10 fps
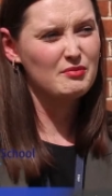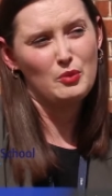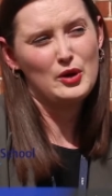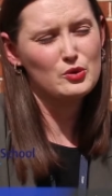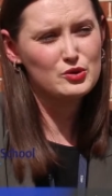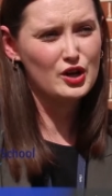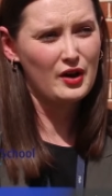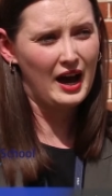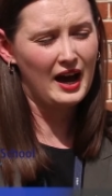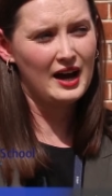We also
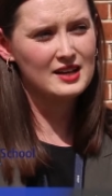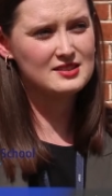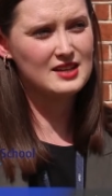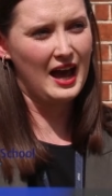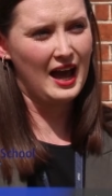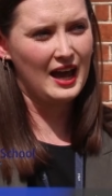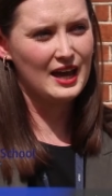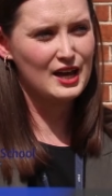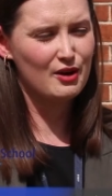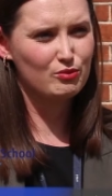had
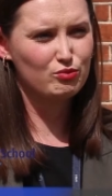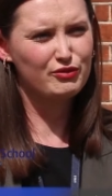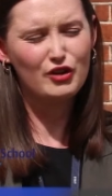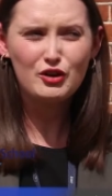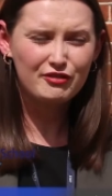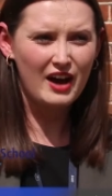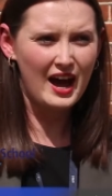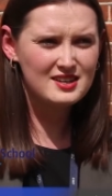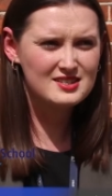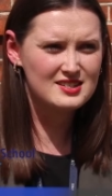a food
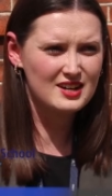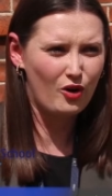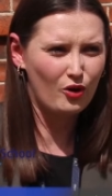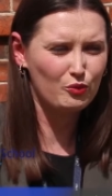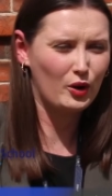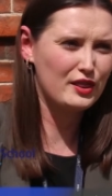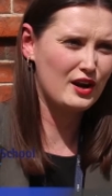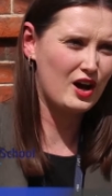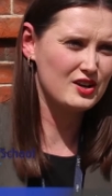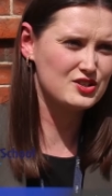fest on one of the
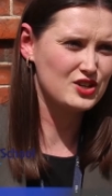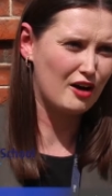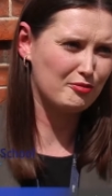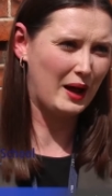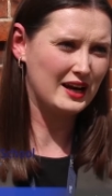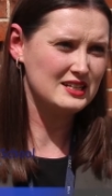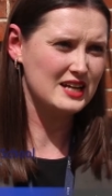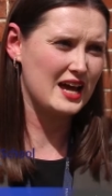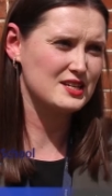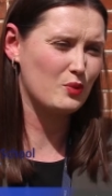last staff planning
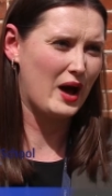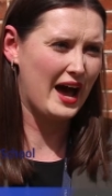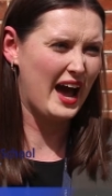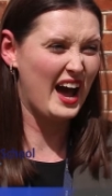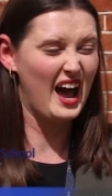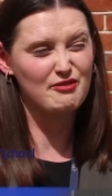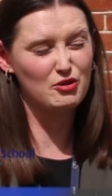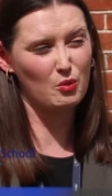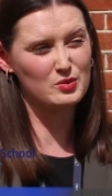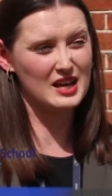days where
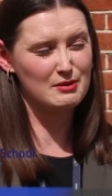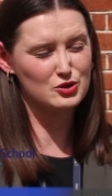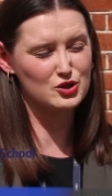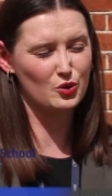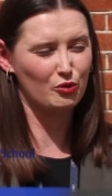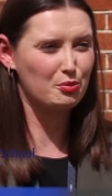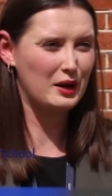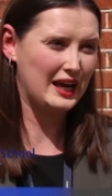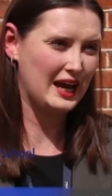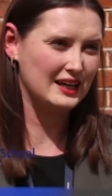everyone was able to sort of
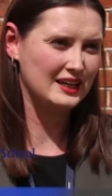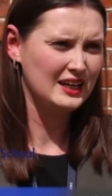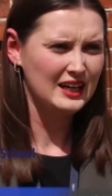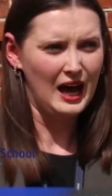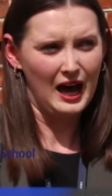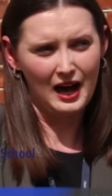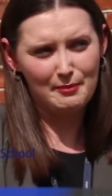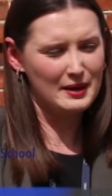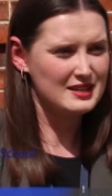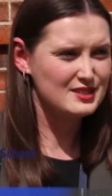bring in a
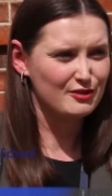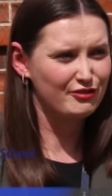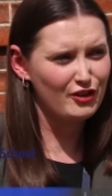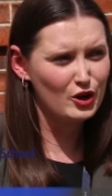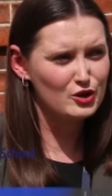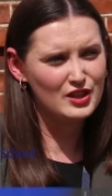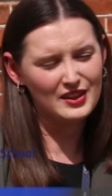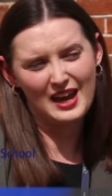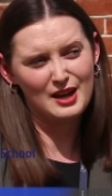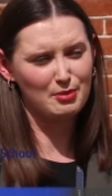piece of food
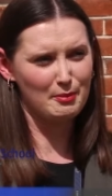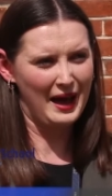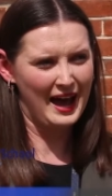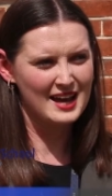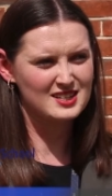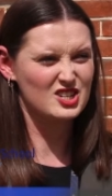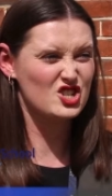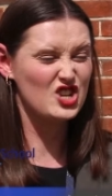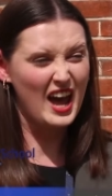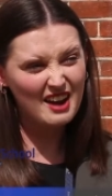that they had prepared and
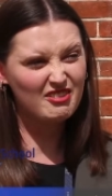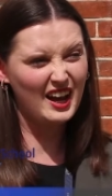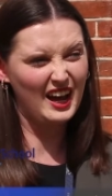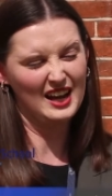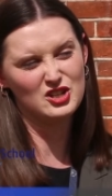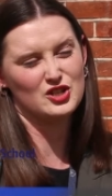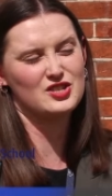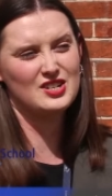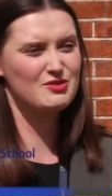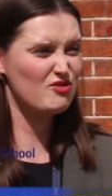share it and
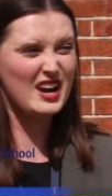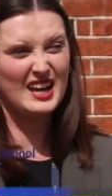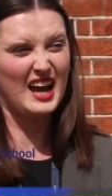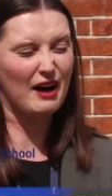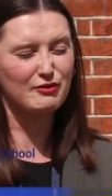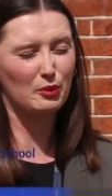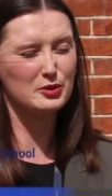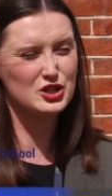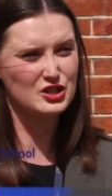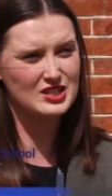just really have the
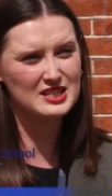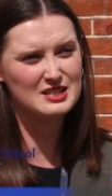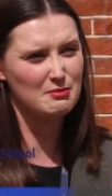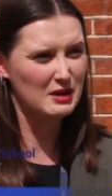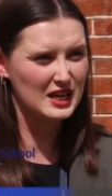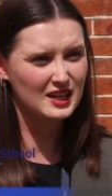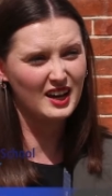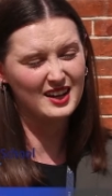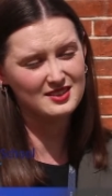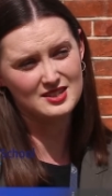opportunity to meet
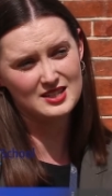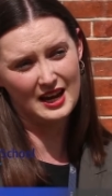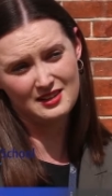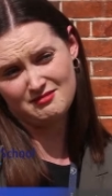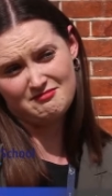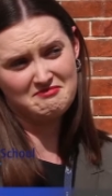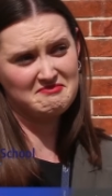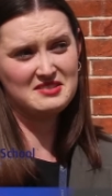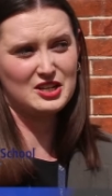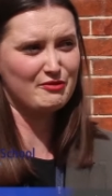and, and
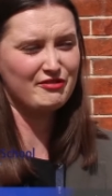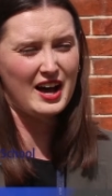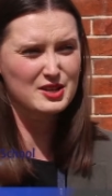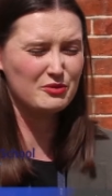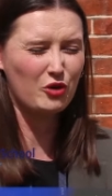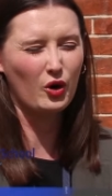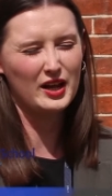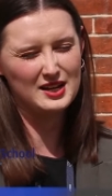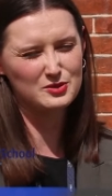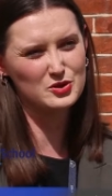converse with
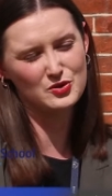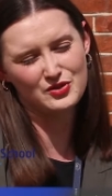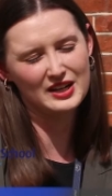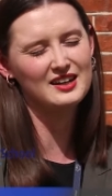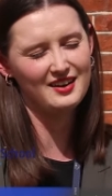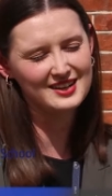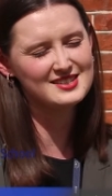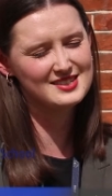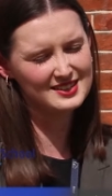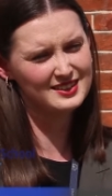colleagues which was really nice.